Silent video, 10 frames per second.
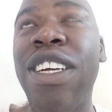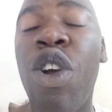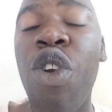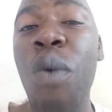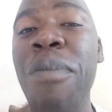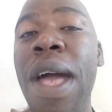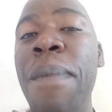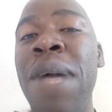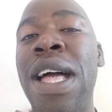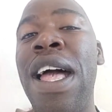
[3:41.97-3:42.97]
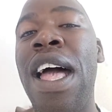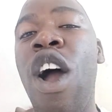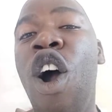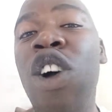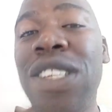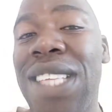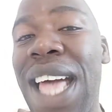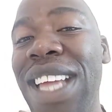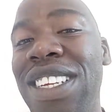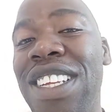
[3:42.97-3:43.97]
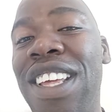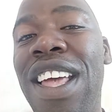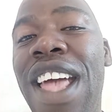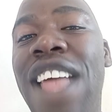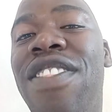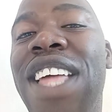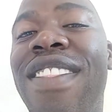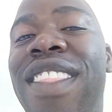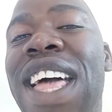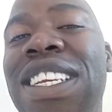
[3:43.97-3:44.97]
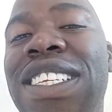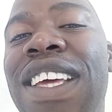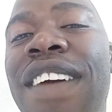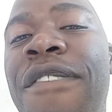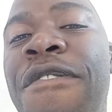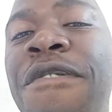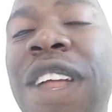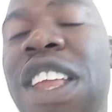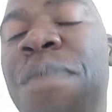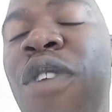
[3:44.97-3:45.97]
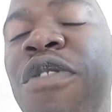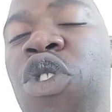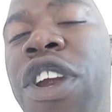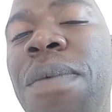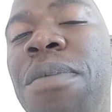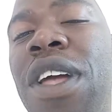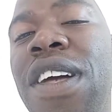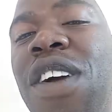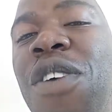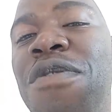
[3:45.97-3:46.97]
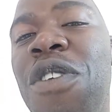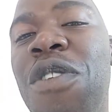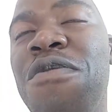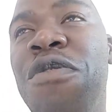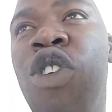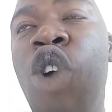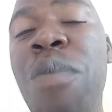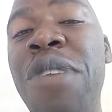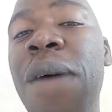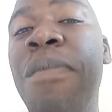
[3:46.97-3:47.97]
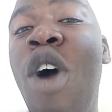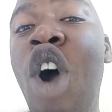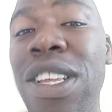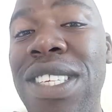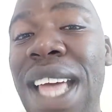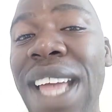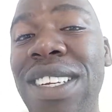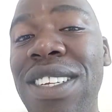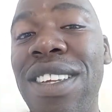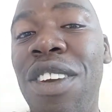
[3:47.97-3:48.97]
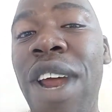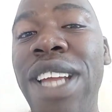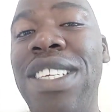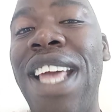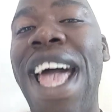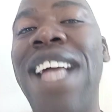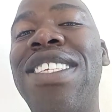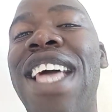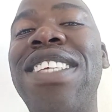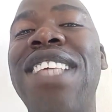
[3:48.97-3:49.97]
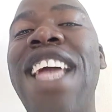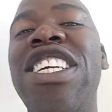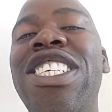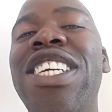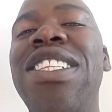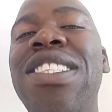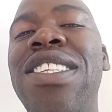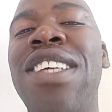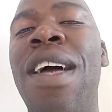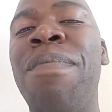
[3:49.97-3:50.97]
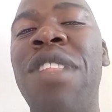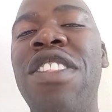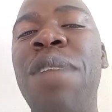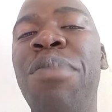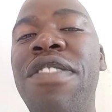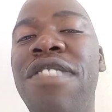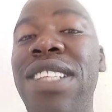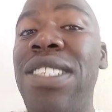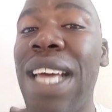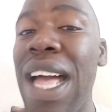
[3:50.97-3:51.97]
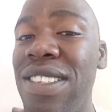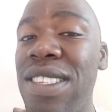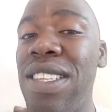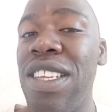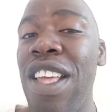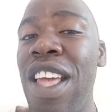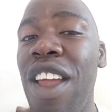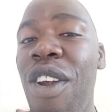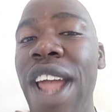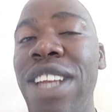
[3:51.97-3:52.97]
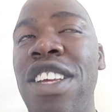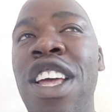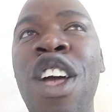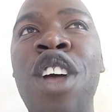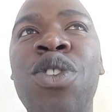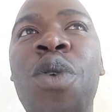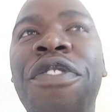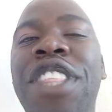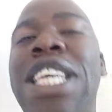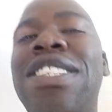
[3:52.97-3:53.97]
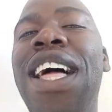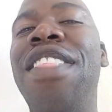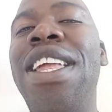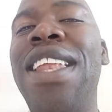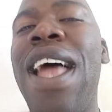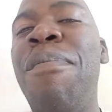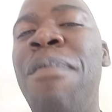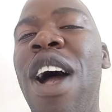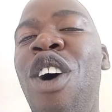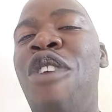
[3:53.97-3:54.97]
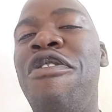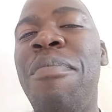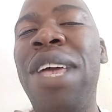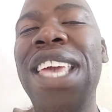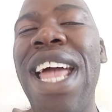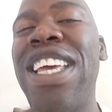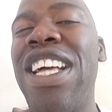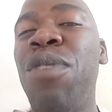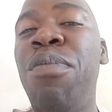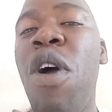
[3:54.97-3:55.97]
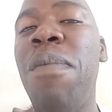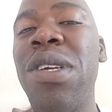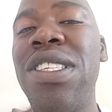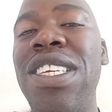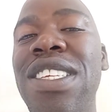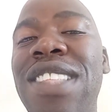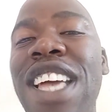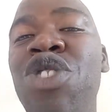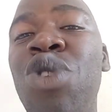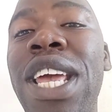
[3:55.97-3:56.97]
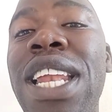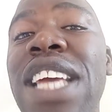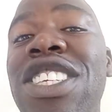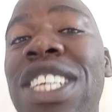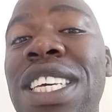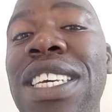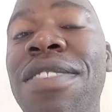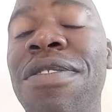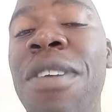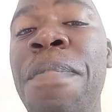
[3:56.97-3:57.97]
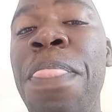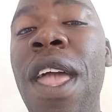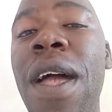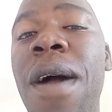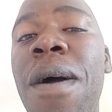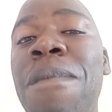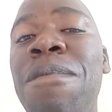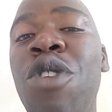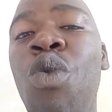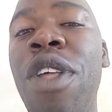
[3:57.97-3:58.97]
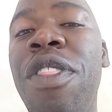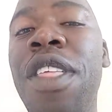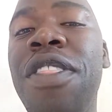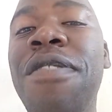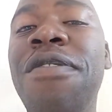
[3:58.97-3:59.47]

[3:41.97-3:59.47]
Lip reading: chromium oxide, and then that film of, of chromium oxide, right, acts as a shield that prevents rust, right? So these are the number of mechanical properties that you can achieve with the